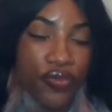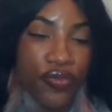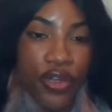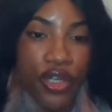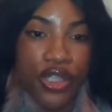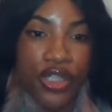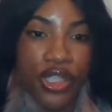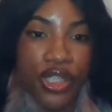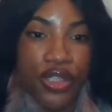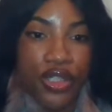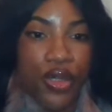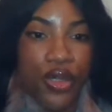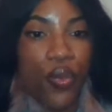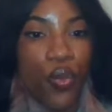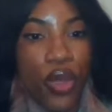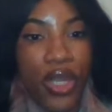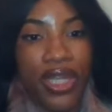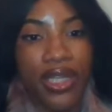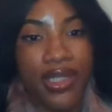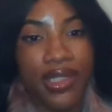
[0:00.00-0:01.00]
versus the
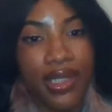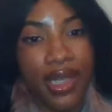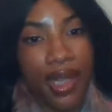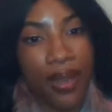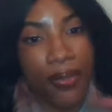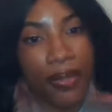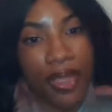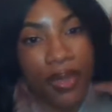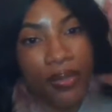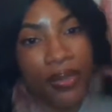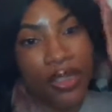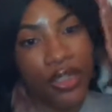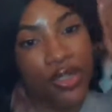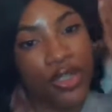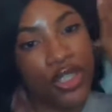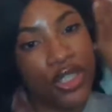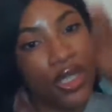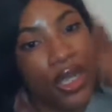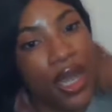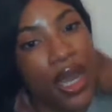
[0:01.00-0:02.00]
ones that maybe you
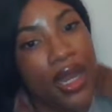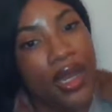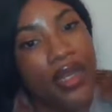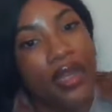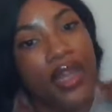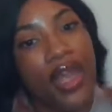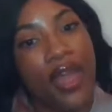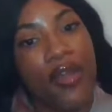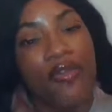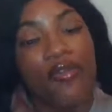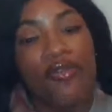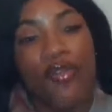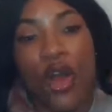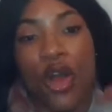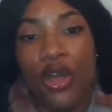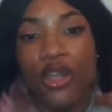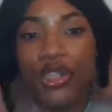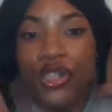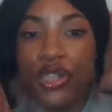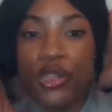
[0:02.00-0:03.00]
should kind of let
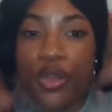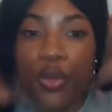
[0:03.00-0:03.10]
fall